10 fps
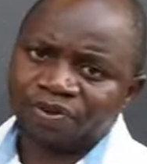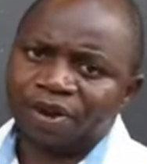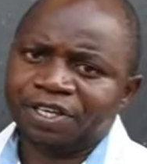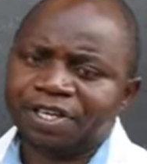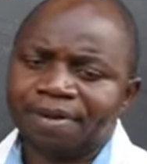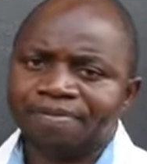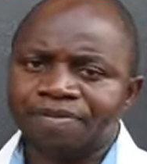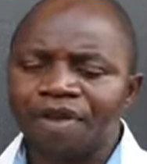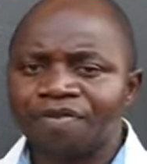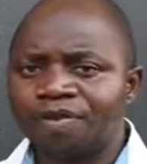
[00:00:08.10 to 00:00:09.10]
question
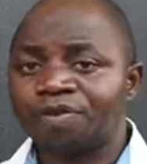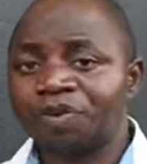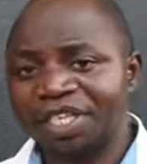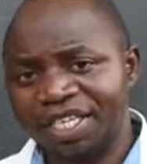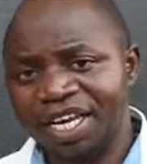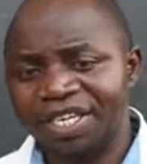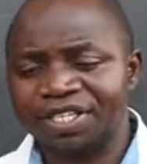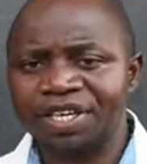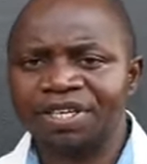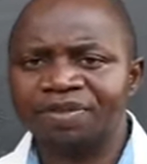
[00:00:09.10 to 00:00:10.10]
from
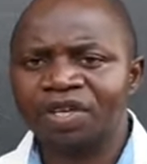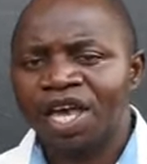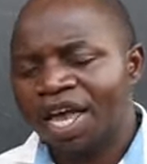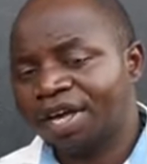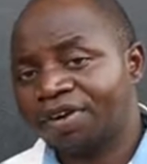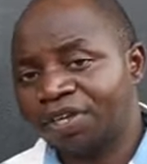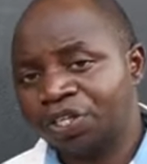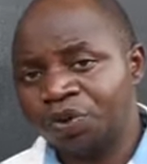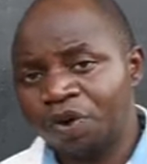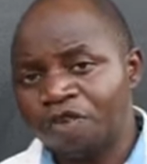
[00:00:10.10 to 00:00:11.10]
2019 grade
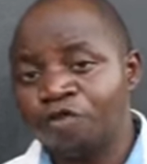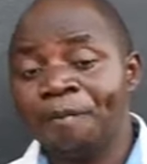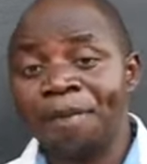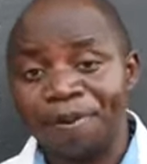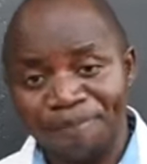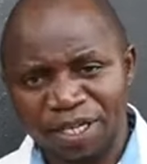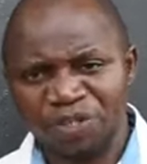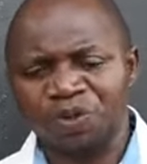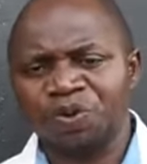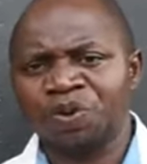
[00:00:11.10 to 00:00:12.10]
12 paper
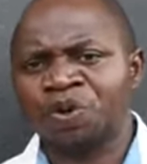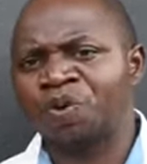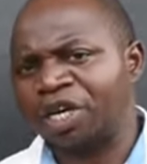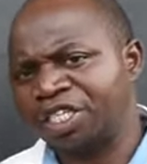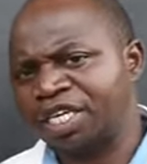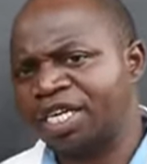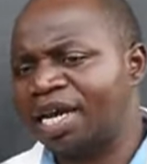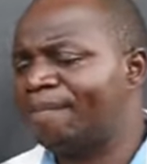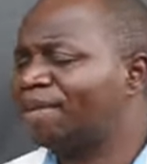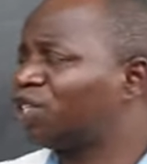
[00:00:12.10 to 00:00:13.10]
2, question
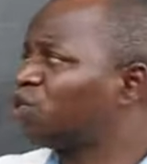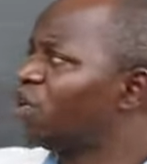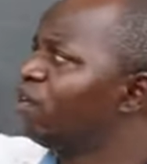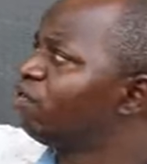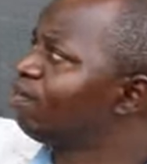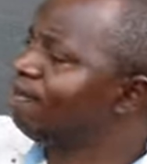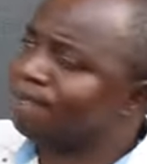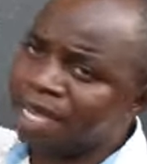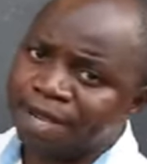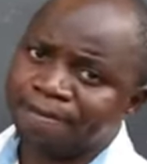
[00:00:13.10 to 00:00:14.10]
number
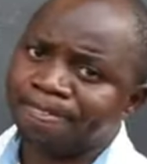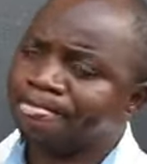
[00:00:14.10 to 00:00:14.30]
12b.